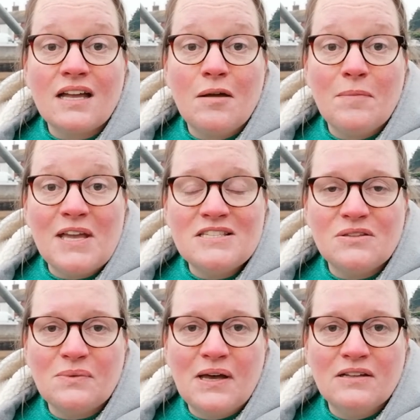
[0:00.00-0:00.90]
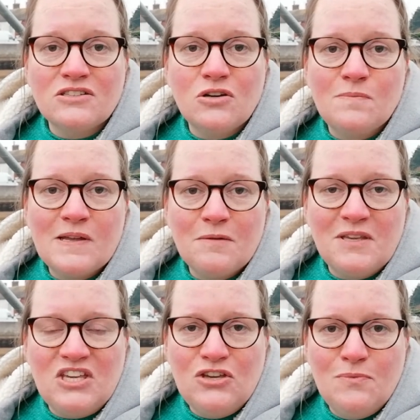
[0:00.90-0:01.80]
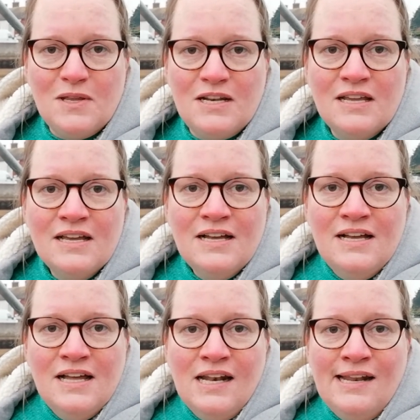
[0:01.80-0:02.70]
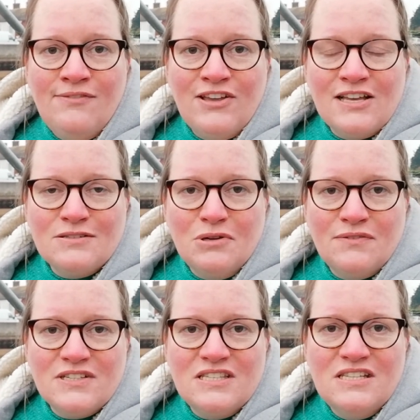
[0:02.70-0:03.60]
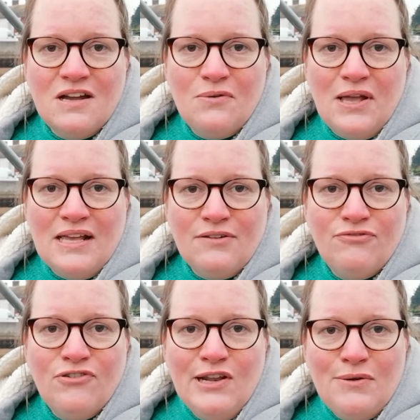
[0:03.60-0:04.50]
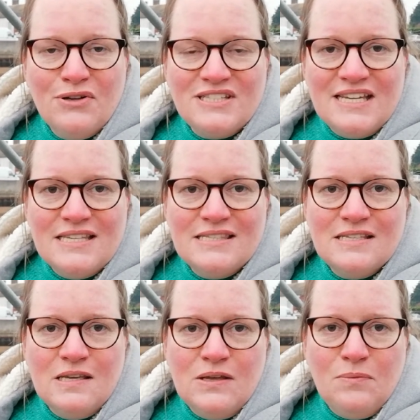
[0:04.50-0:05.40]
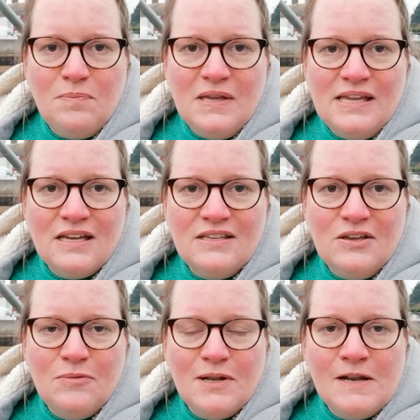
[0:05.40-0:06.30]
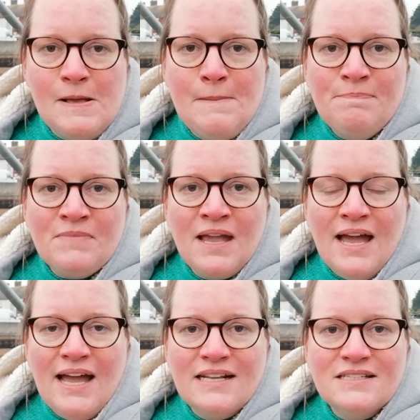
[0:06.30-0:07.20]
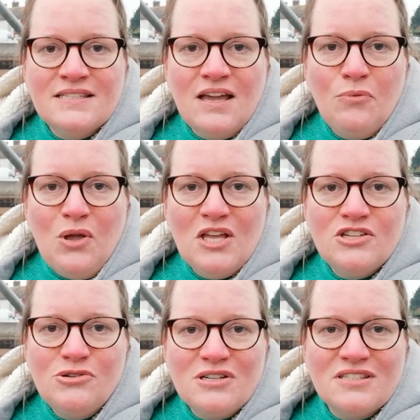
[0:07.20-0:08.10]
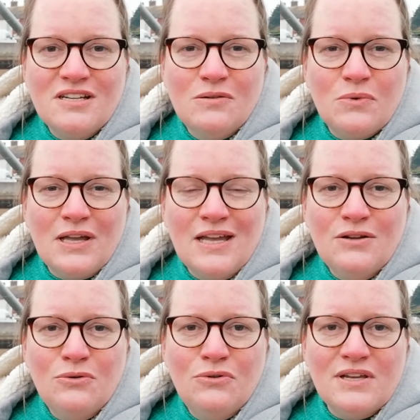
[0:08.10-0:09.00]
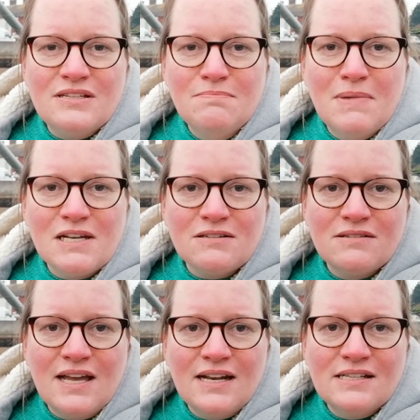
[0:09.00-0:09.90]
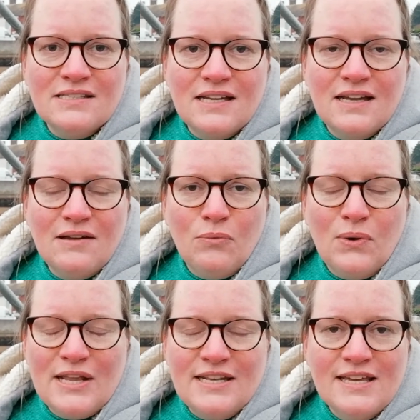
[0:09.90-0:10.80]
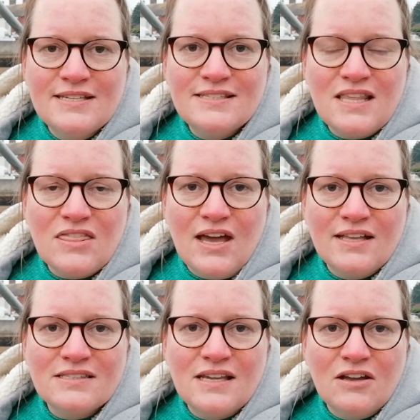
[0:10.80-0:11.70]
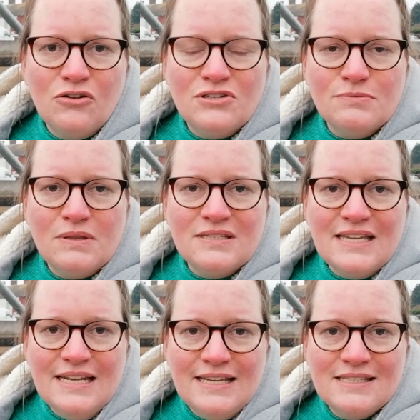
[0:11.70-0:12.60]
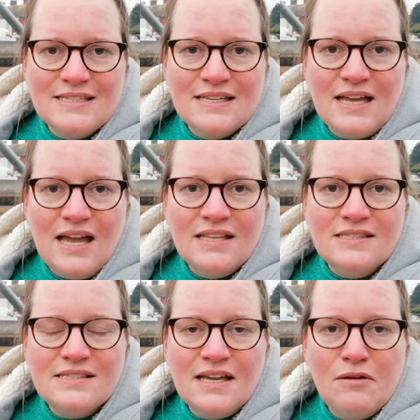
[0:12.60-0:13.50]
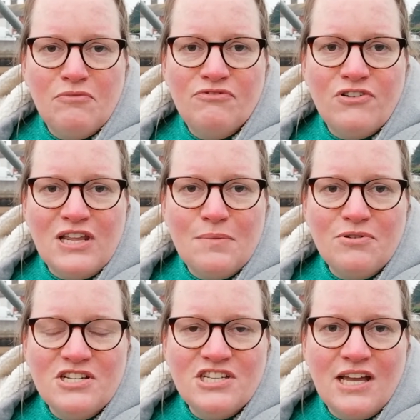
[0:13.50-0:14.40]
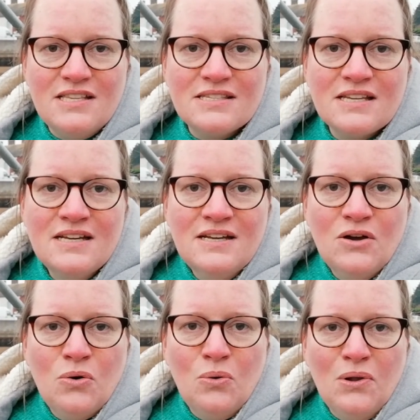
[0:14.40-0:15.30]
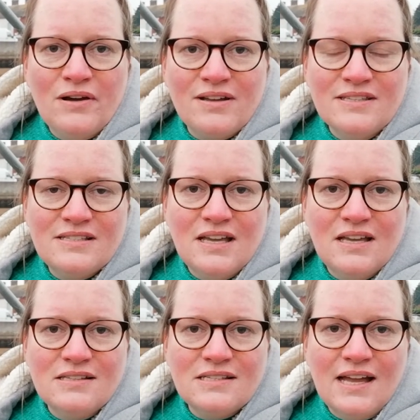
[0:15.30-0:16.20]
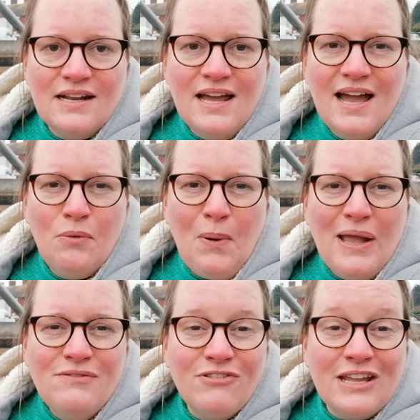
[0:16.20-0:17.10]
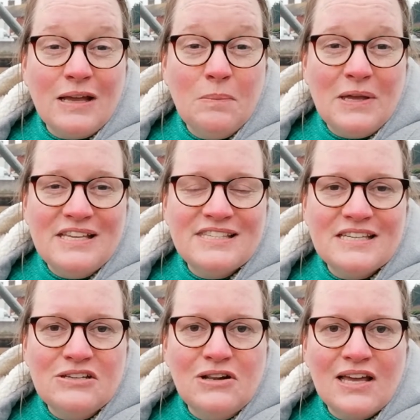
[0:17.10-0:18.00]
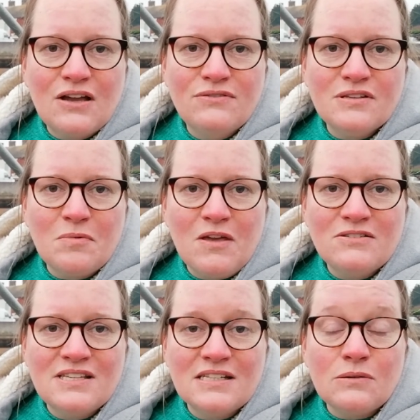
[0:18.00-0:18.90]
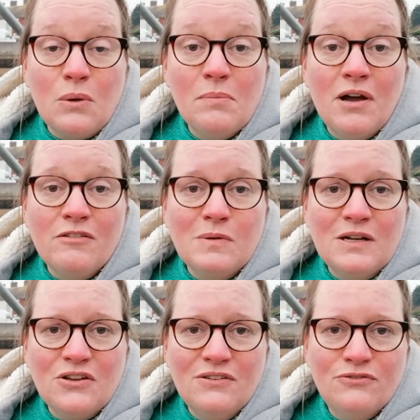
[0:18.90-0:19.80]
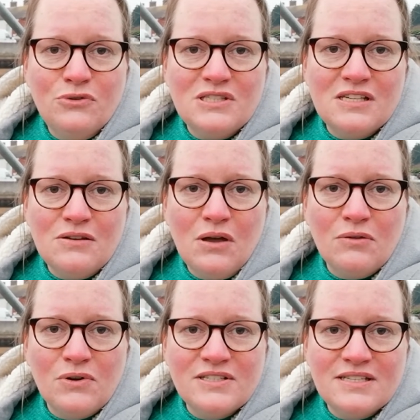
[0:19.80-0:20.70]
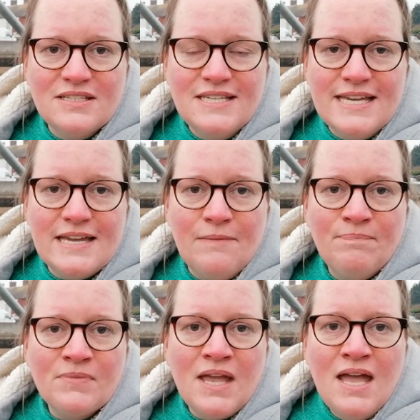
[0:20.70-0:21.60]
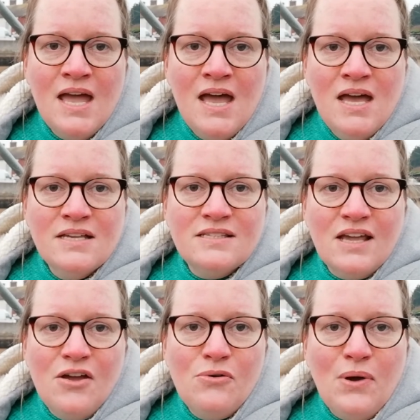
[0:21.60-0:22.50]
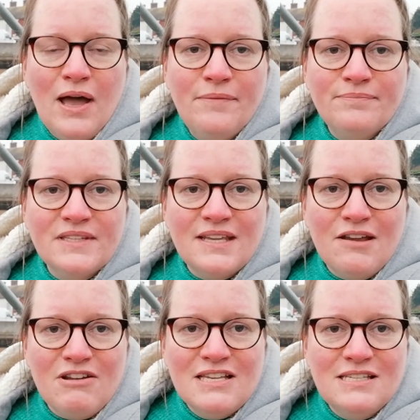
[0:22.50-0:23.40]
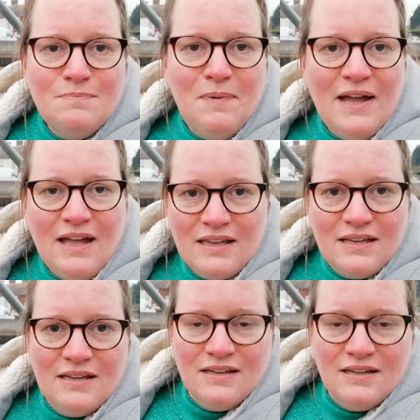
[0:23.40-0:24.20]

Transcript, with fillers: coming into the world, God becoming human, living as one of us, knowing fully what it is to be a human. And so we can trust, can't we, in all this muddle and uh, weirdness that uh, God is with us in it and um, fully appreciates all our concerns and how painful it can be to let go of some of those things that we might have been looking forward to otherwise this year. So um, there he is, he's back.